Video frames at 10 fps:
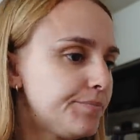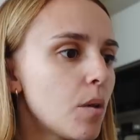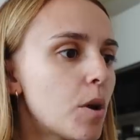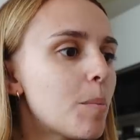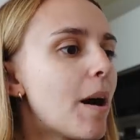
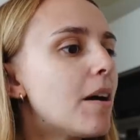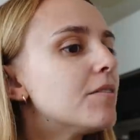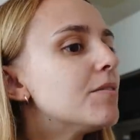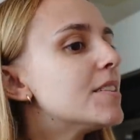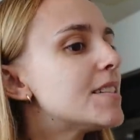What about
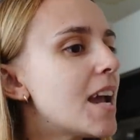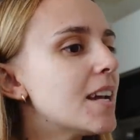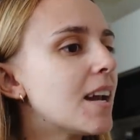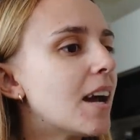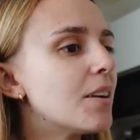
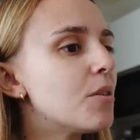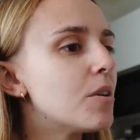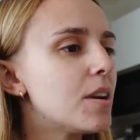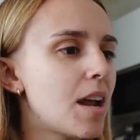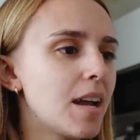date night or
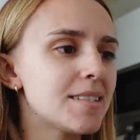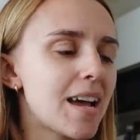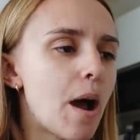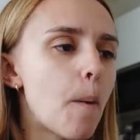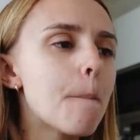a night
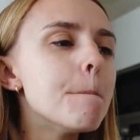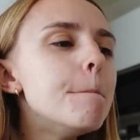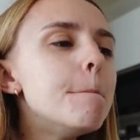out?